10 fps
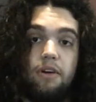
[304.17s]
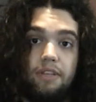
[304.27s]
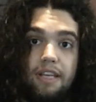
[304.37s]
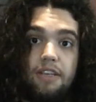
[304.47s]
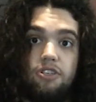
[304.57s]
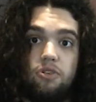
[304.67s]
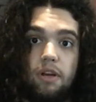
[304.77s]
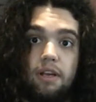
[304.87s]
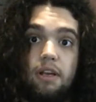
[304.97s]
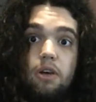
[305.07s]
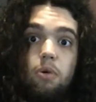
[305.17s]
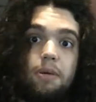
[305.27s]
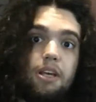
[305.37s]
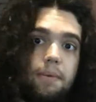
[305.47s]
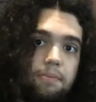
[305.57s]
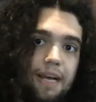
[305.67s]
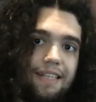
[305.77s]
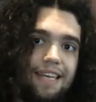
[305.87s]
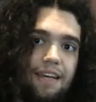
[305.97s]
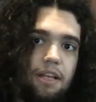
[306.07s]
on the E string, we'll be coming back
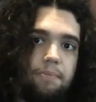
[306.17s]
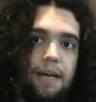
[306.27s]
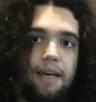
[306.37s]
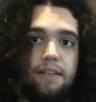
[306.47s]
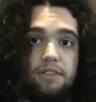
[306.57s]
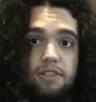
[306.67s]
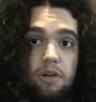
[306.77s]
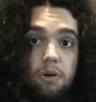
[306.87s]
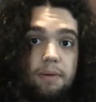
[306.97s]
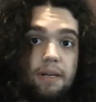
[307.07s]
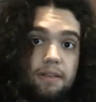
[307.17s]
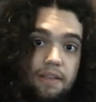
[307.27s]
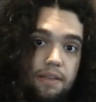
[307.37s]
down that pattern. So it'll be,